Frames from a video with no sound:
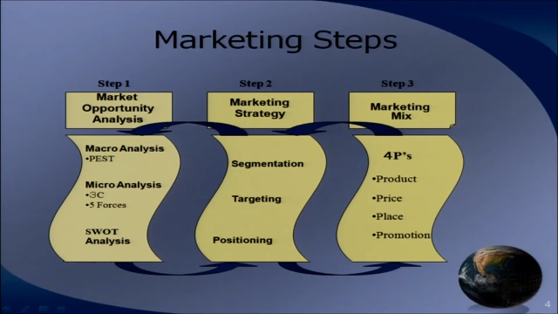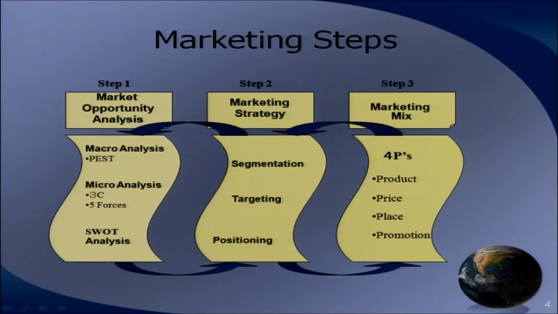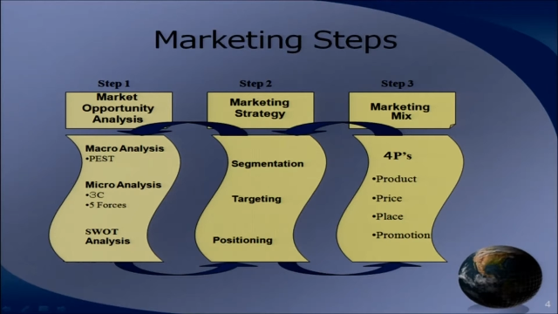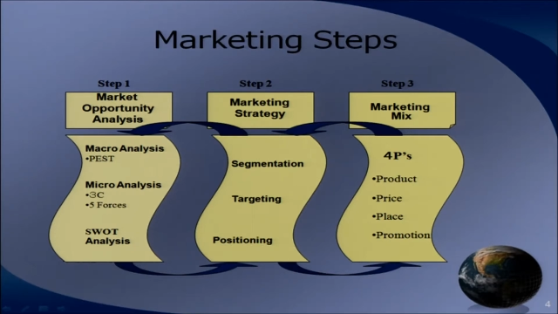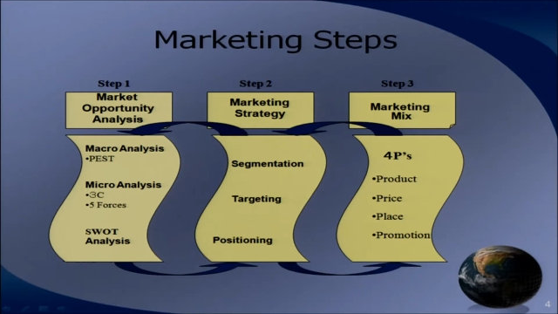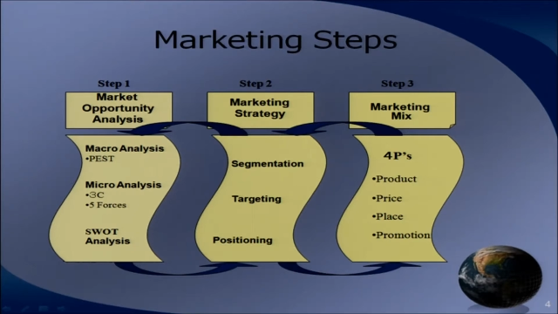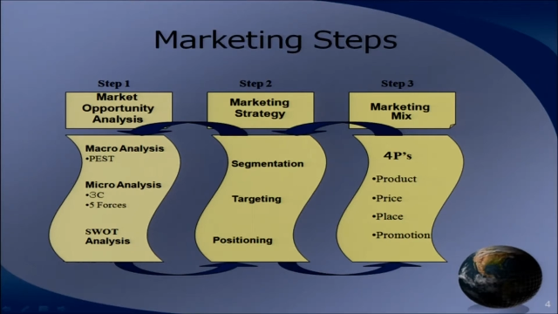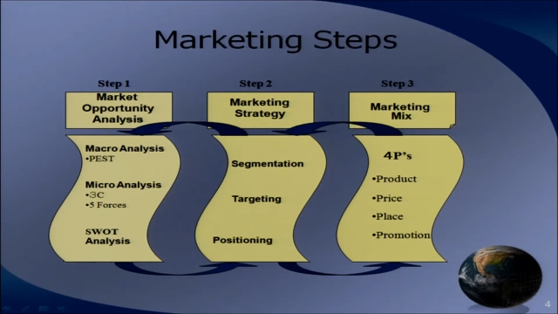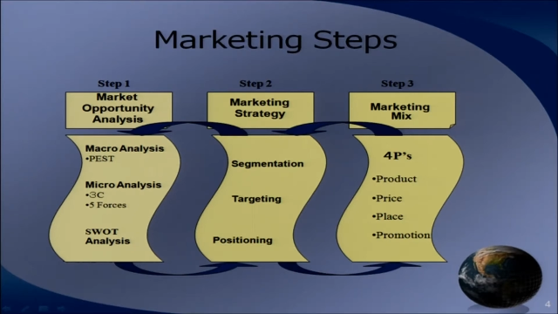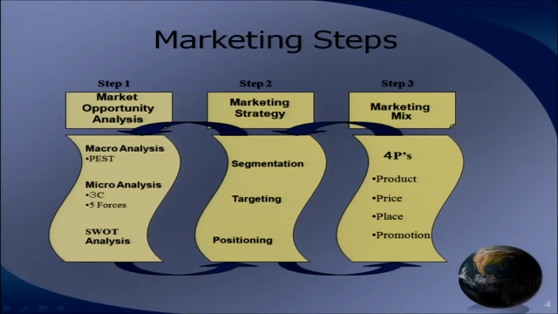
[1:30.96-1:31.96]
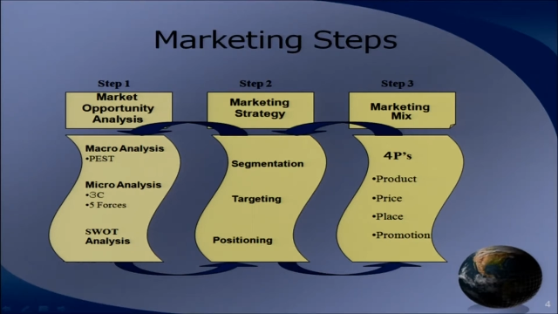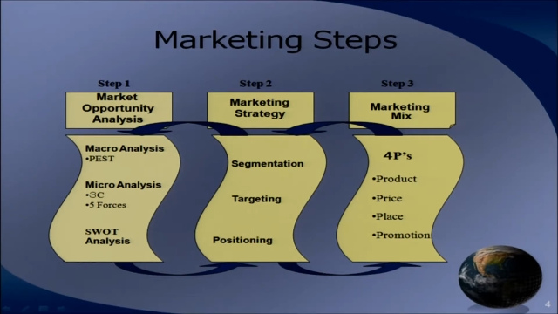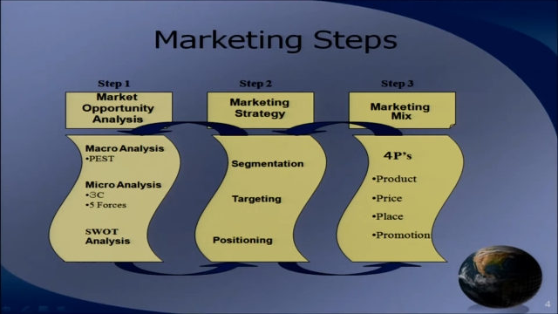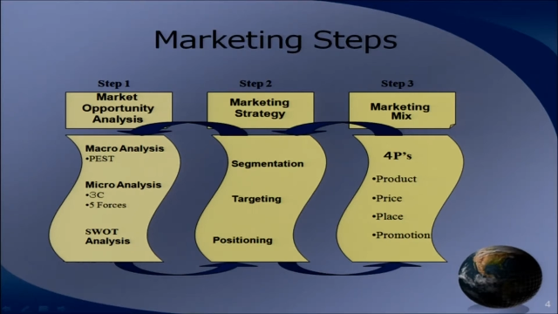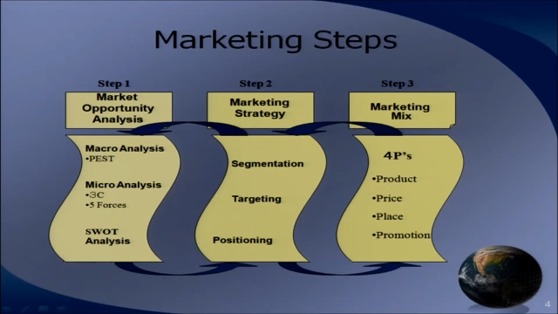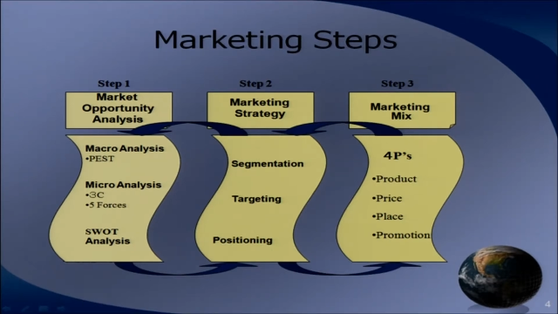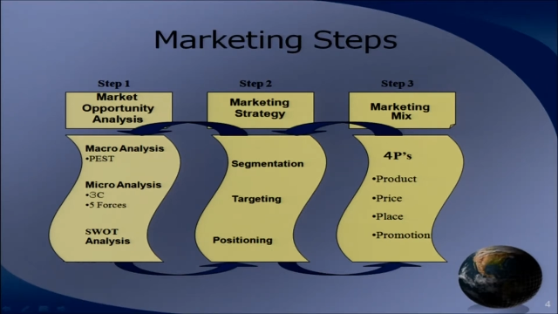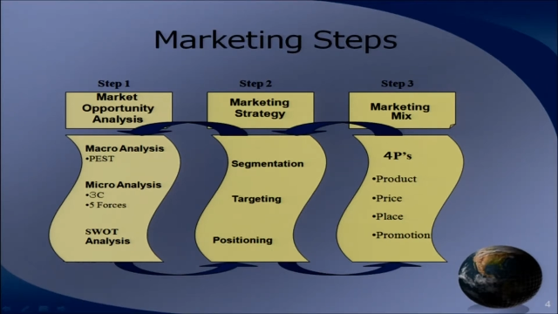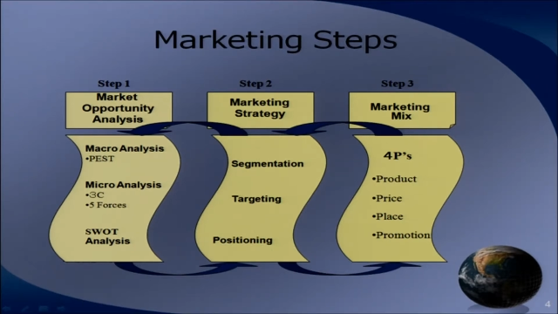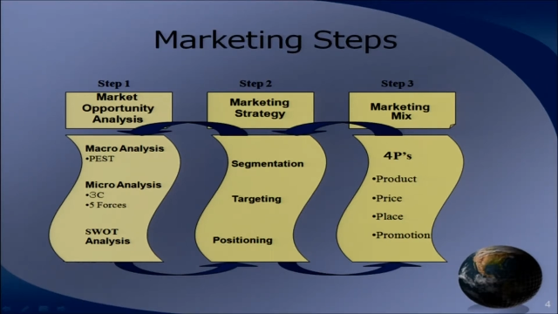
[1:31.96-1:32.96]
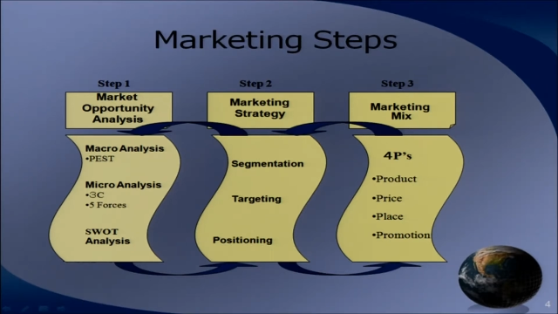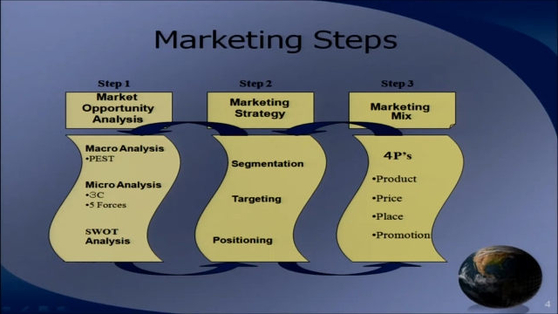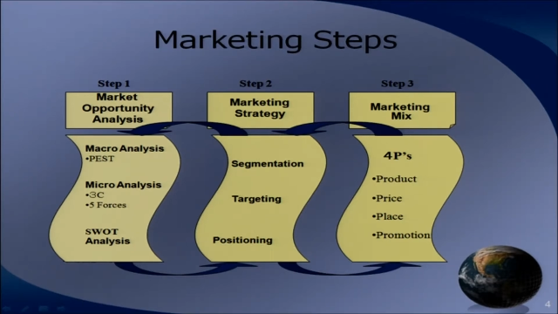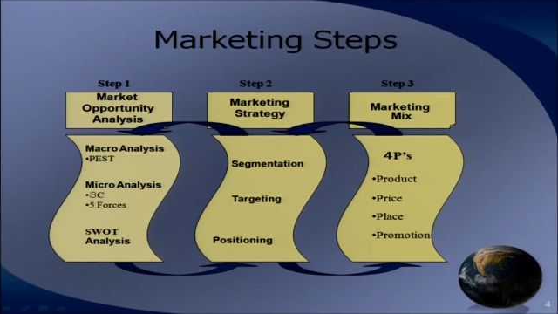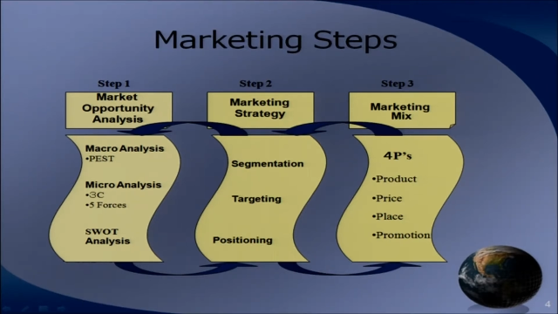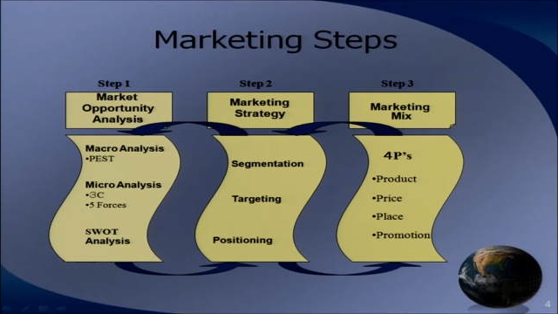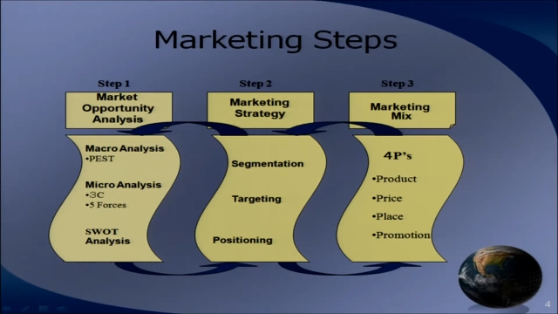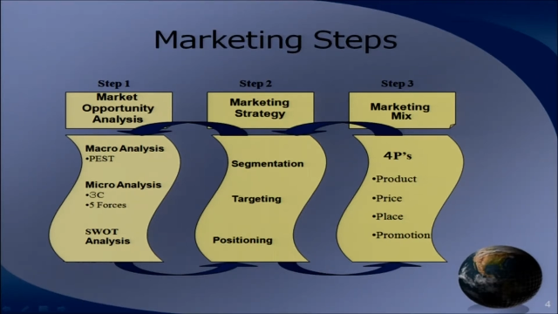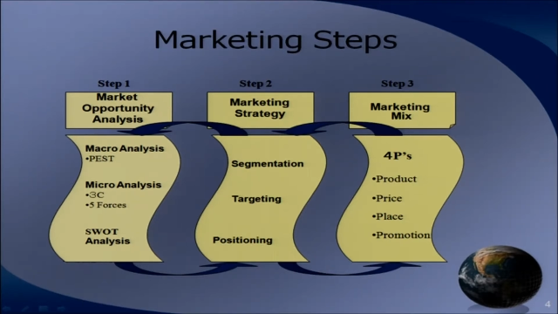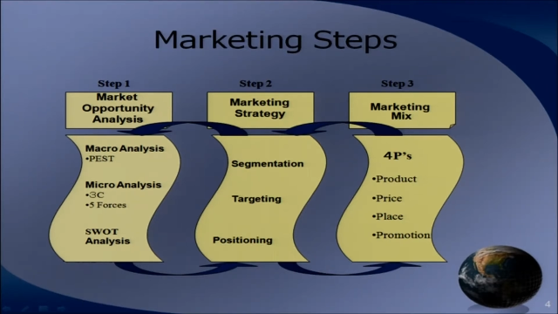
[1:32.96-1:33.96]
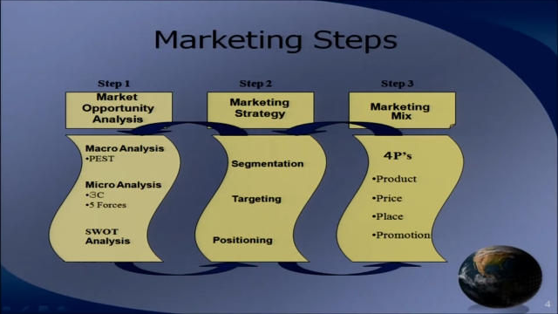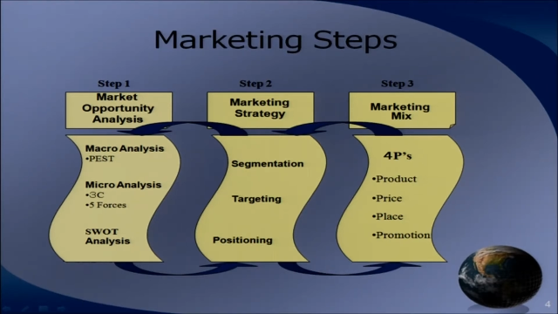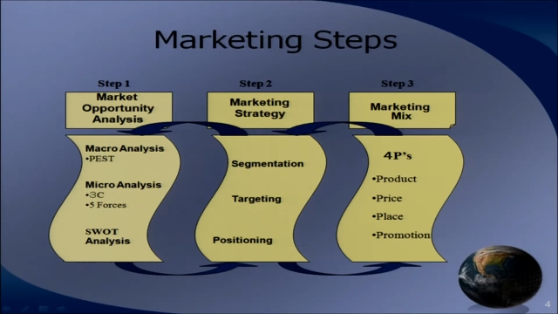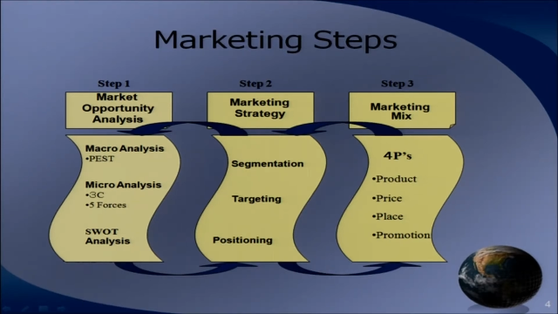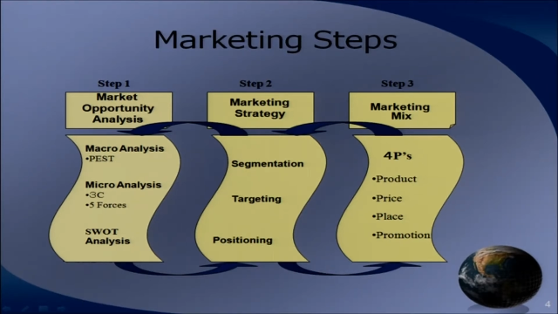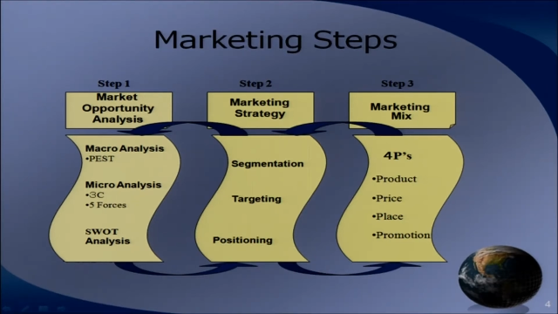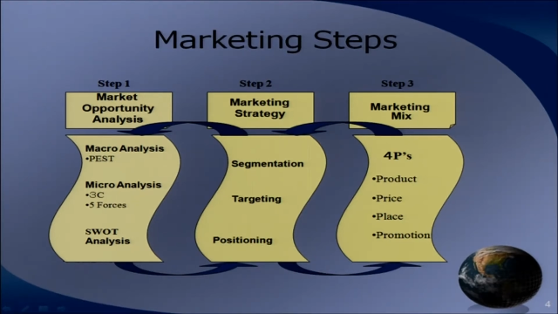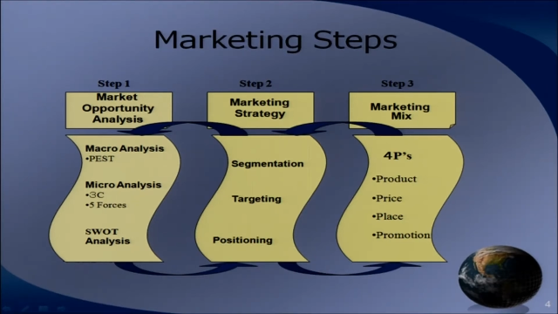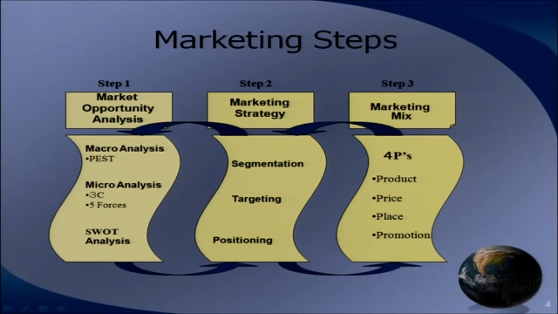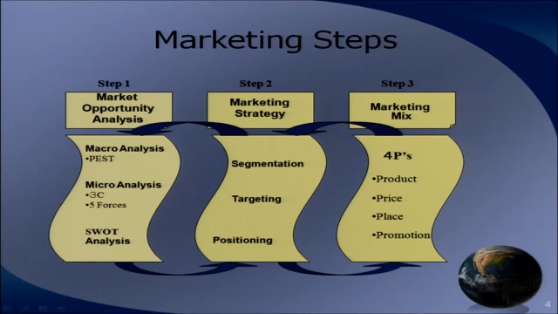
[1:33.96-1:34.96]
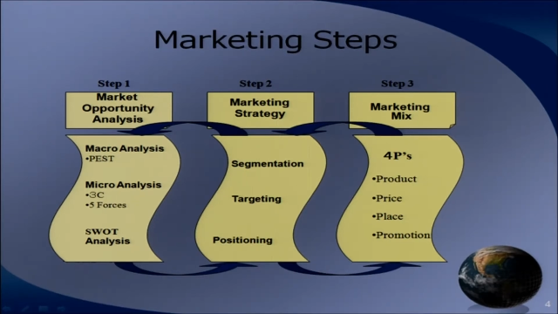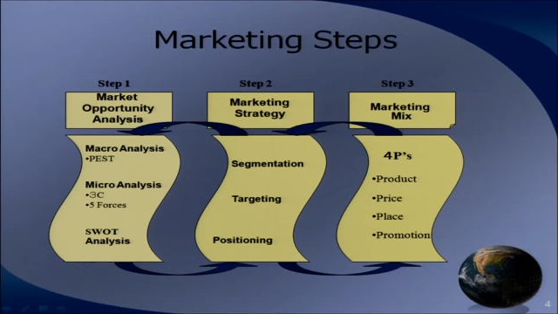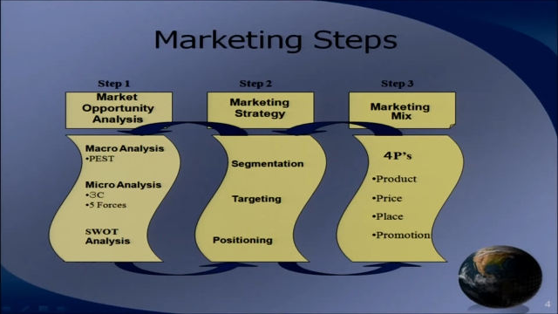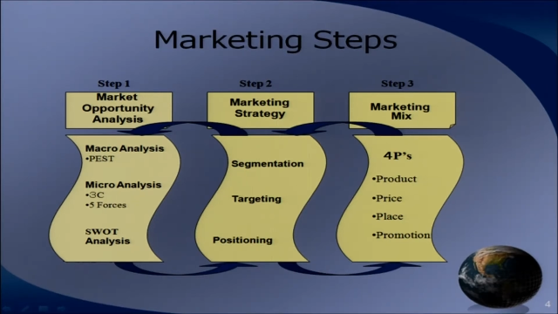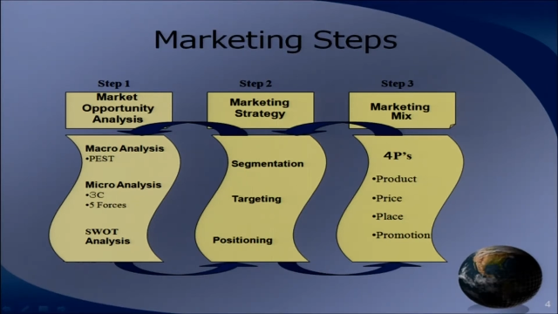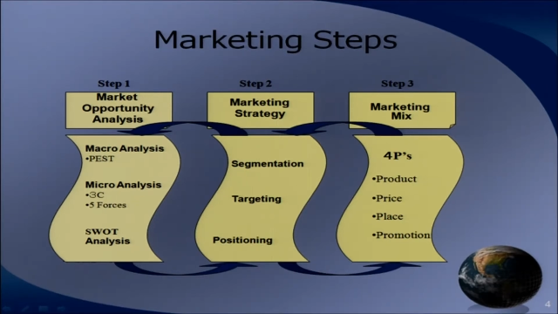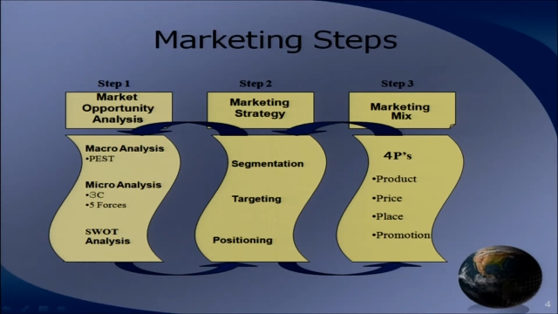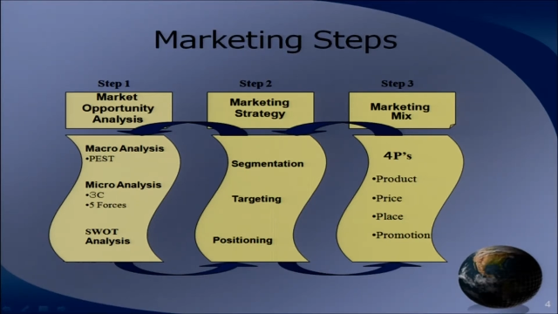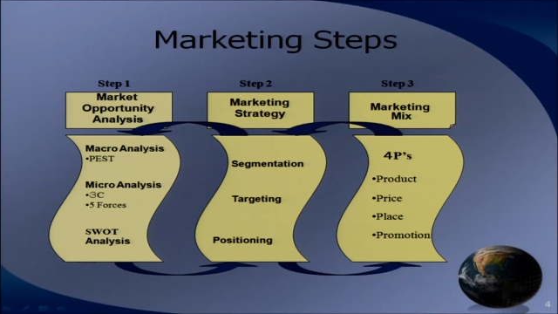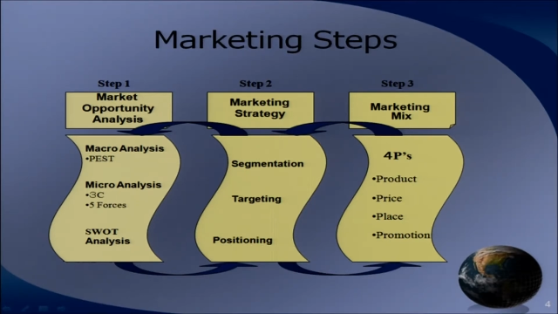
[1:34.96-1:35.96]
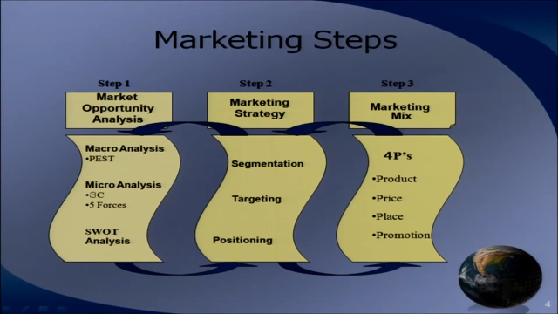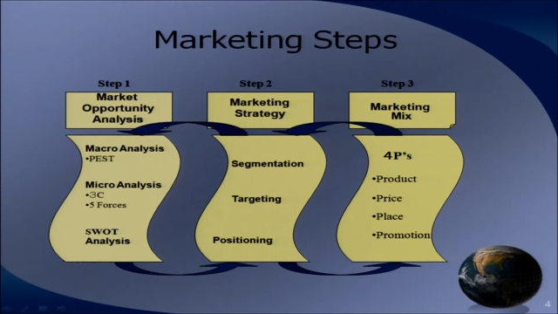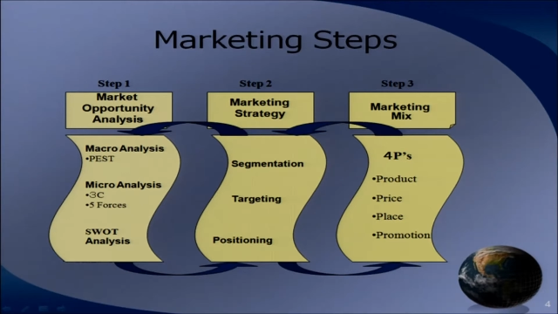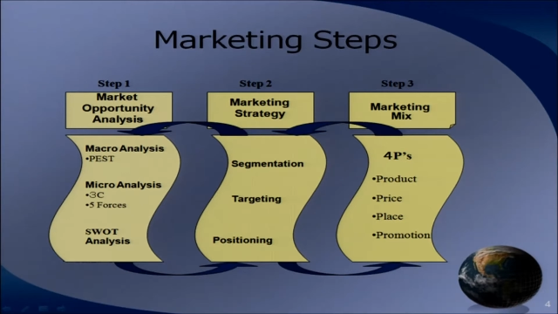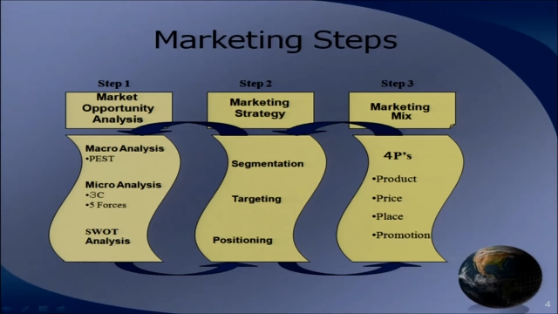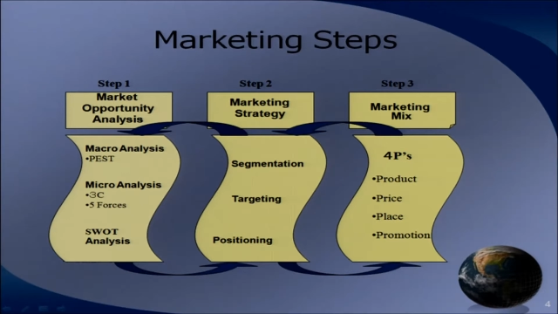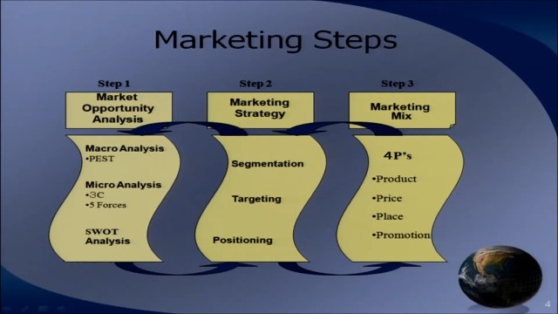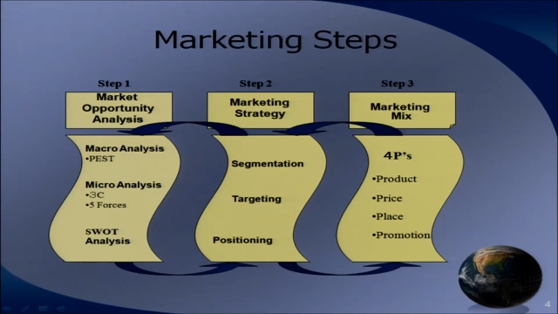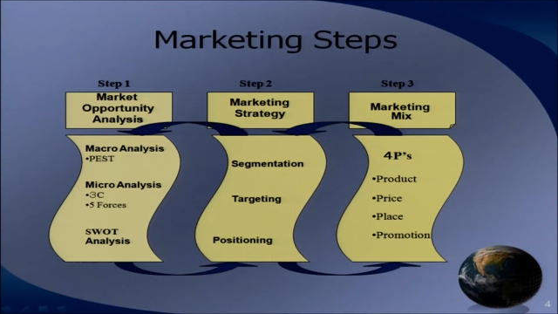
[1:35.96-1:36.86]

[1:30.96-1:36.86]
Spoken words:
No face is visible, so there are no lips to read.